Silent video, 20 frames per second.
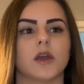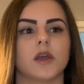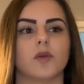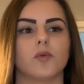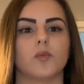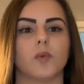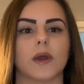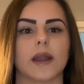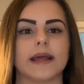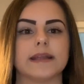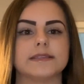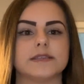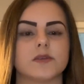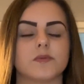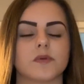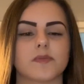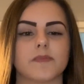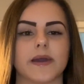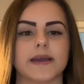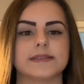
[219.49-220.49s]
what I did
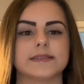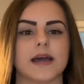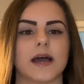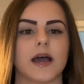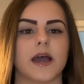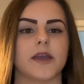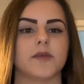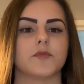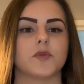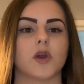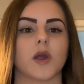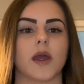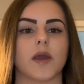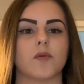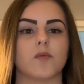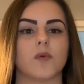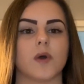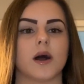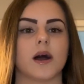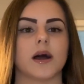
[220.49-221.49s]
with my time, where I
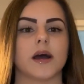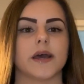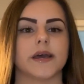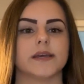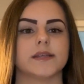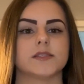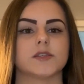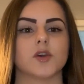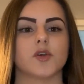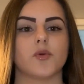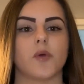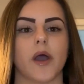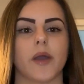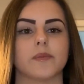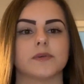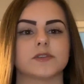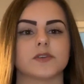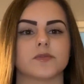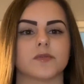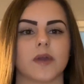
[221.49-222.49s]
was, who I
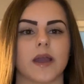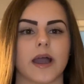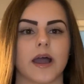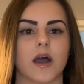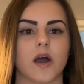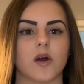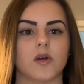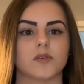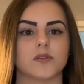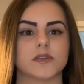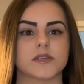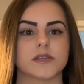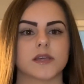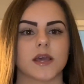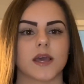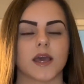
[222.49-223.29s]
was around.